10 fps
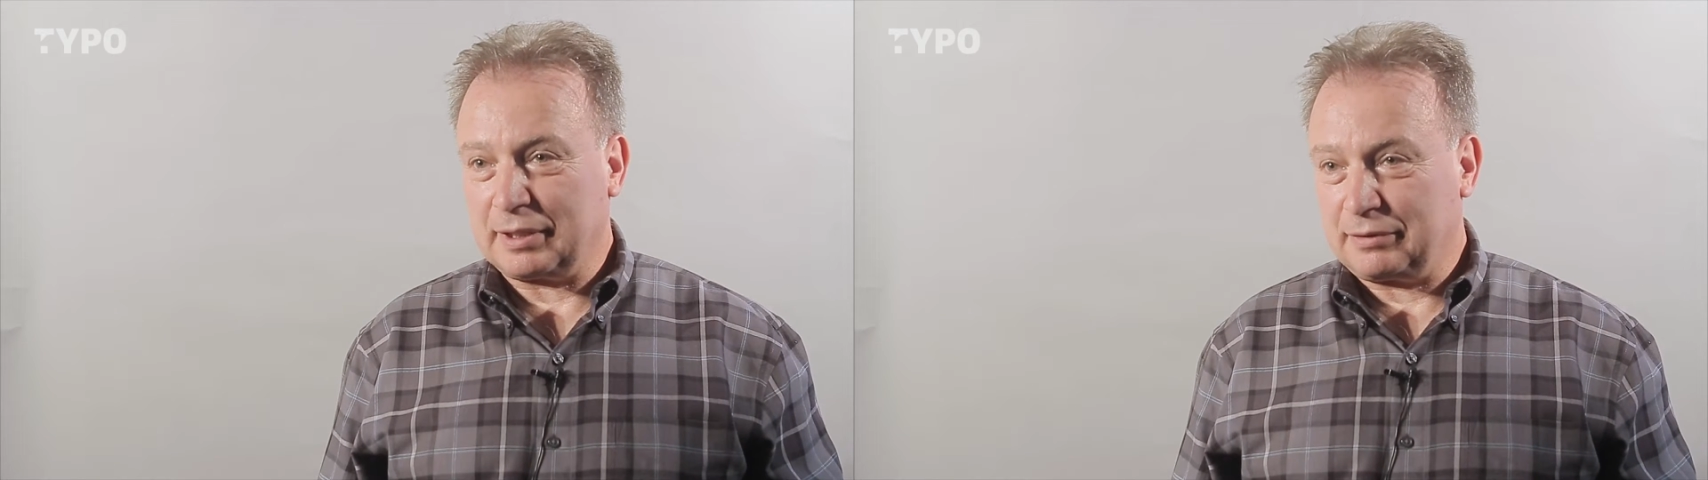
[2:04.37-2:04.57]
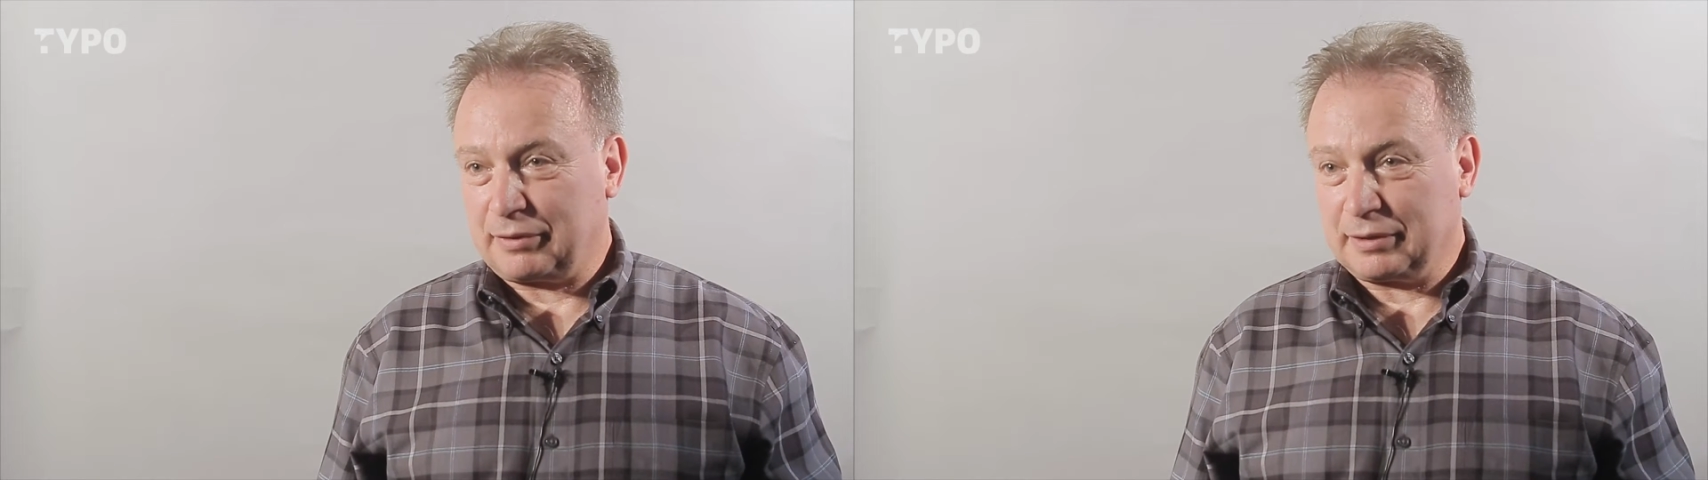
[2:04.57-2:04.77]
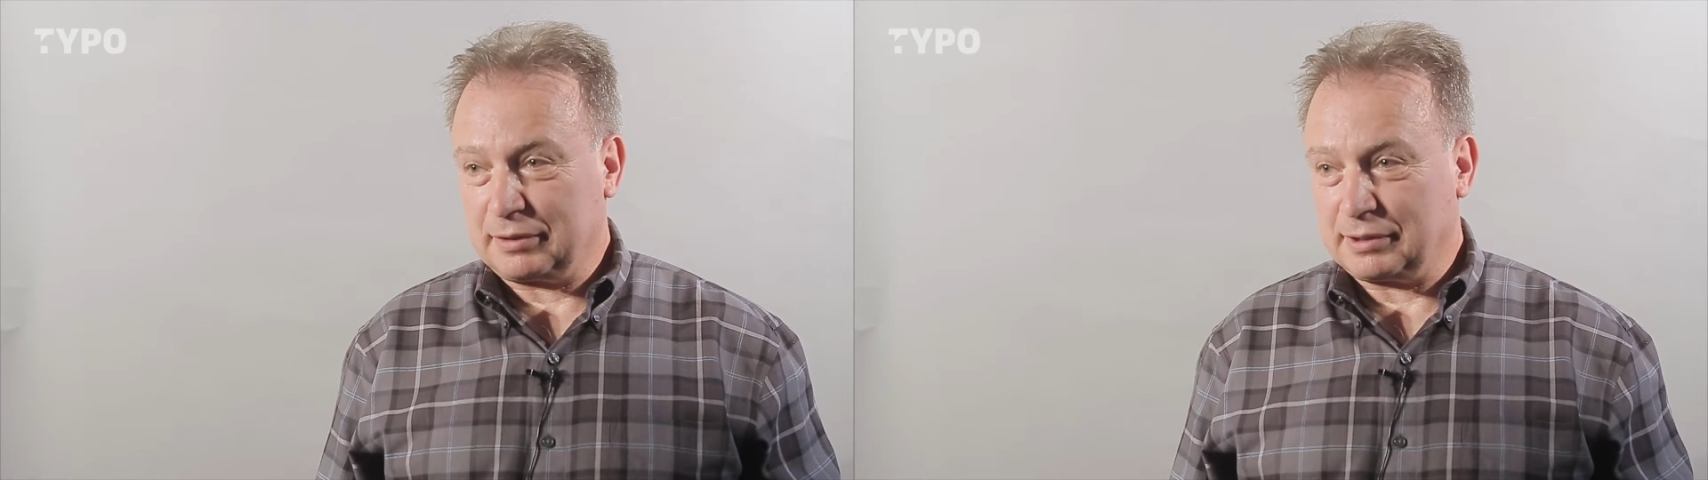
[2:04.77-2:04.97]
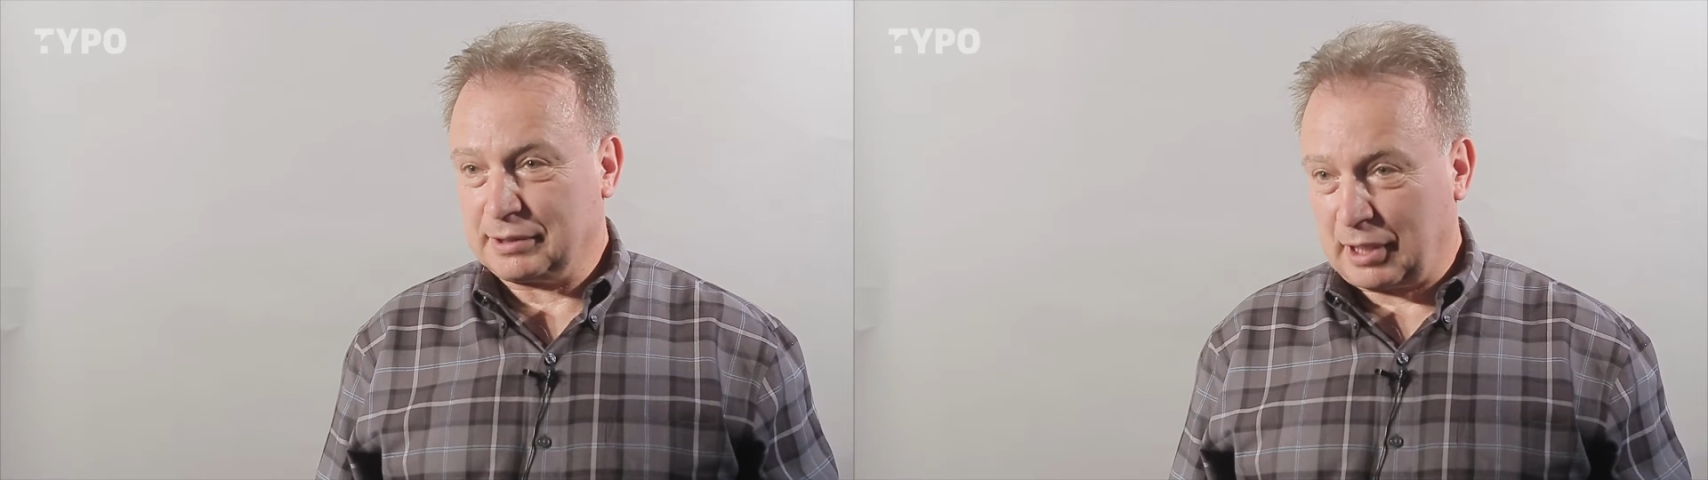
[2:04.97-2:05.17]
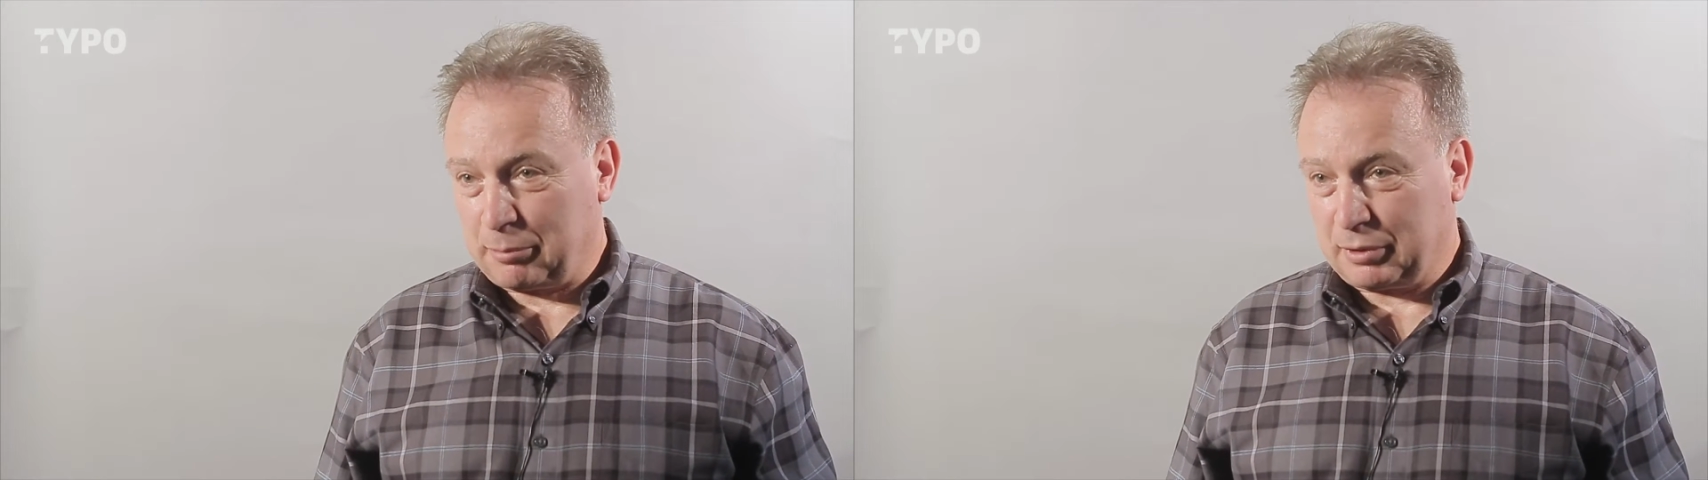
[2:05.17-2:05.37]
that trend
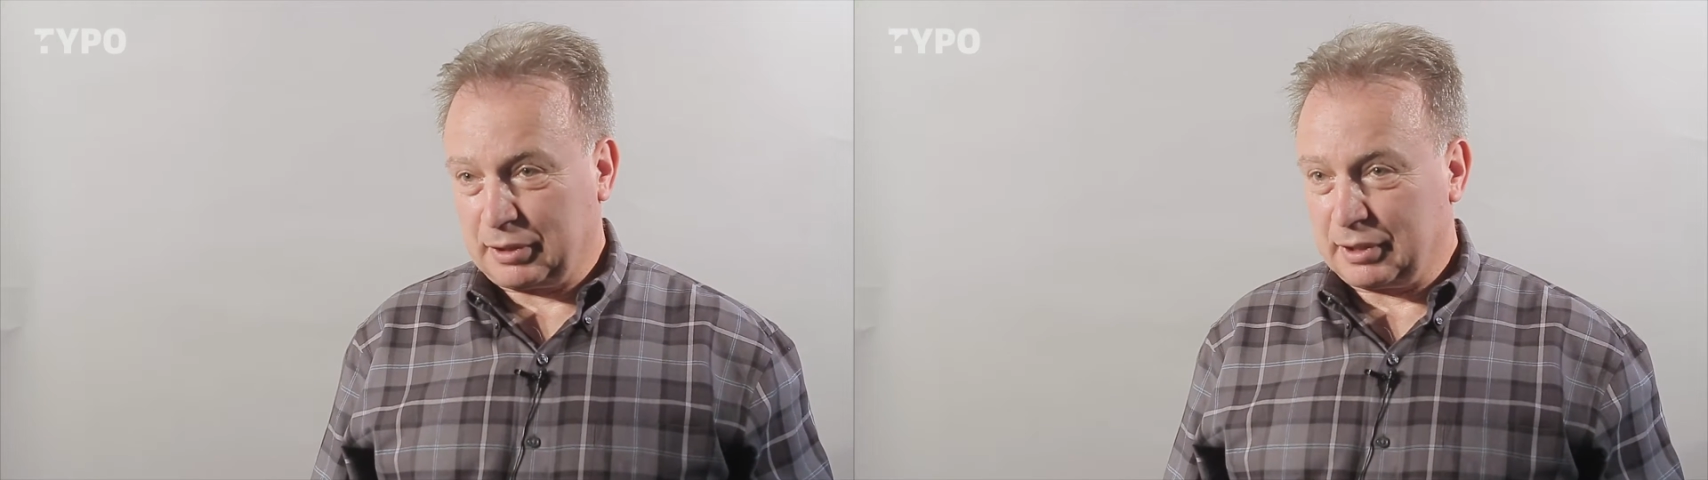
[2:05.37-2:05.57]
stopping